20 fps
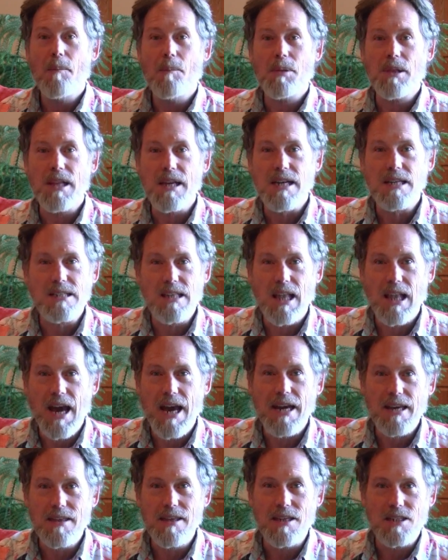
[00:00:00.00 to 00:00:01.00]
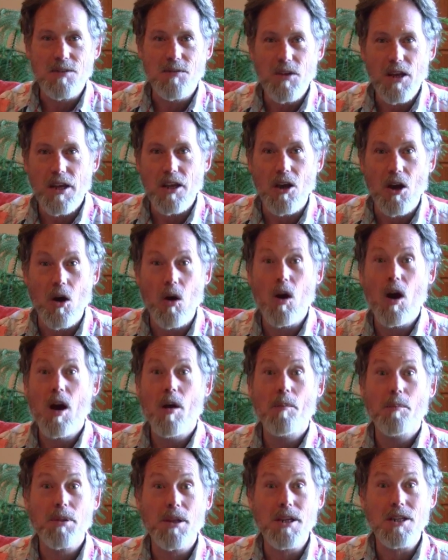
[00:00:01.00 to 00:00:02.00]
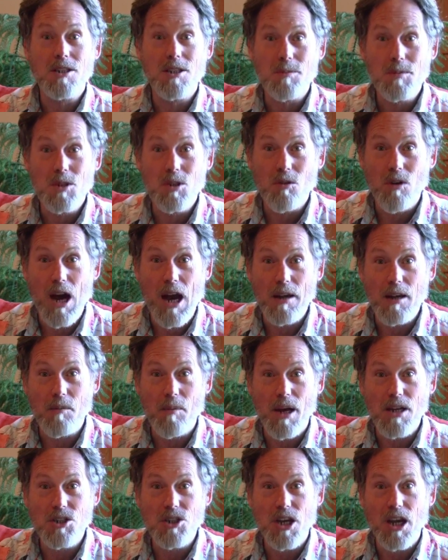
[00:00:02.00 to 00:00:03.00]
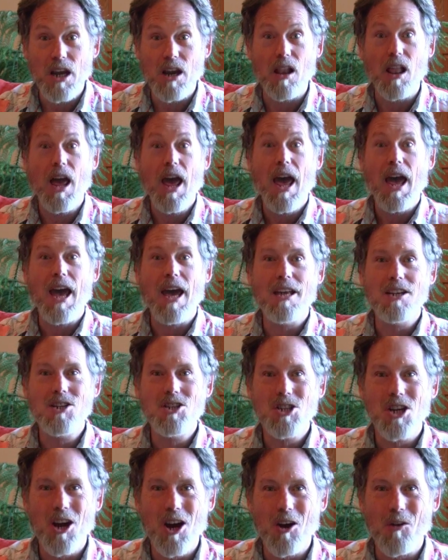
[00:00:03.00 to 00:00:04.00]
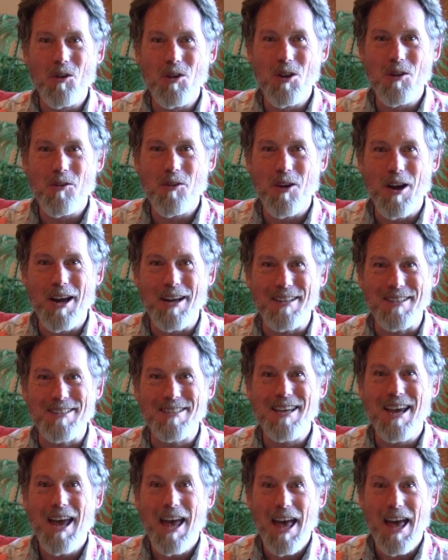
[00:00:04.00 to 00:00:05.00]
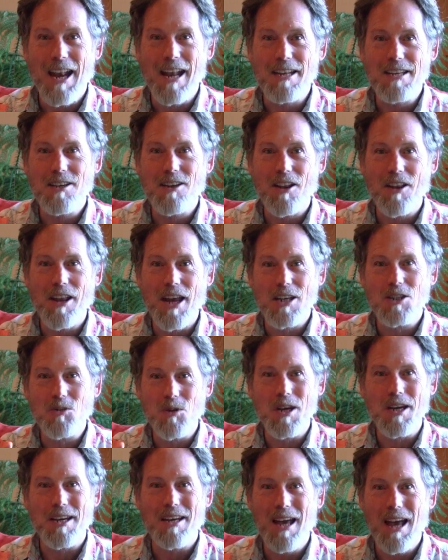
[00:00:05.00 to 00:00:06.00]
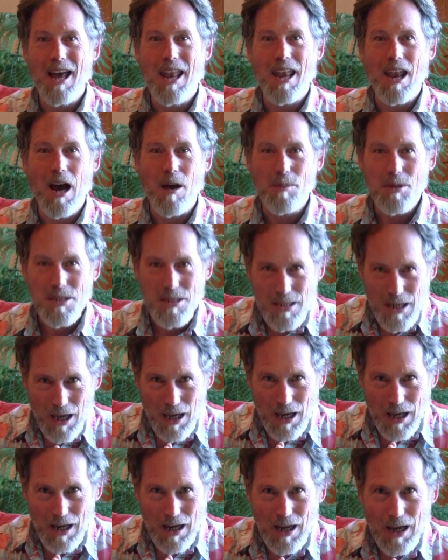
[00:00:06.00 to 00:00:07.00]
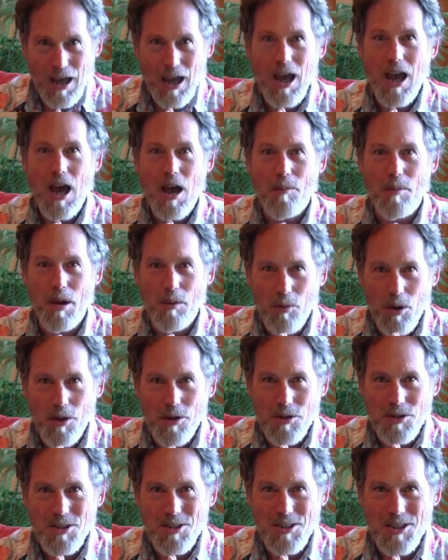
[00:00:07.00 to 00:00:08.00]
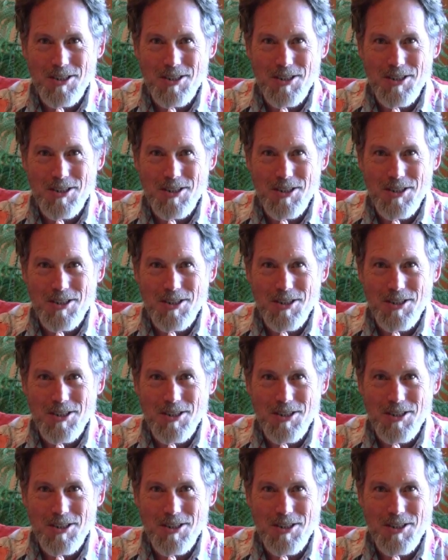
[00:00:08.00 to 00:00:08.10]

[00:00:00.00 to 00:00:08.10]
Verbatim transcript: Please like this video, please subscribe to my channel, and share it with your friends. And until next week, namaste, my brothers and